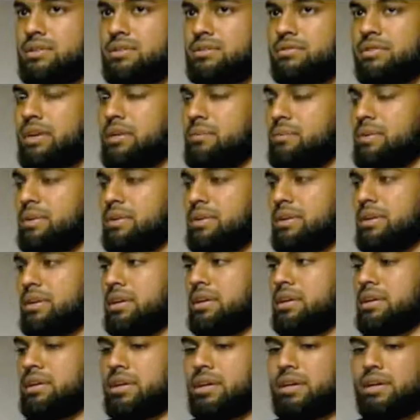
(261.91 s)
development,
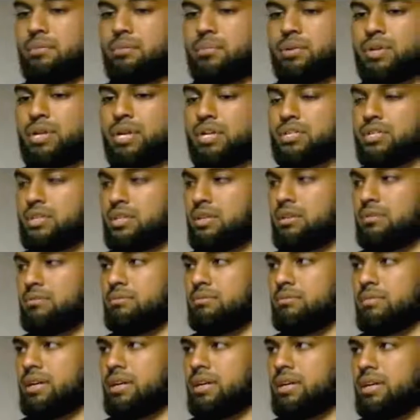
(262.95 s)
production,
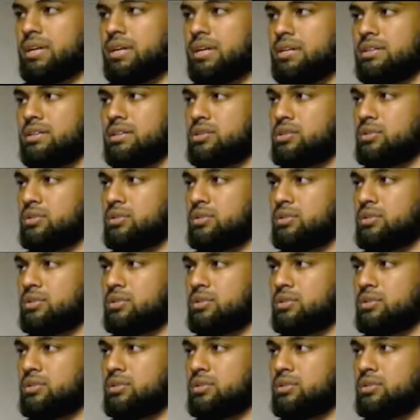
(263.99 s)
and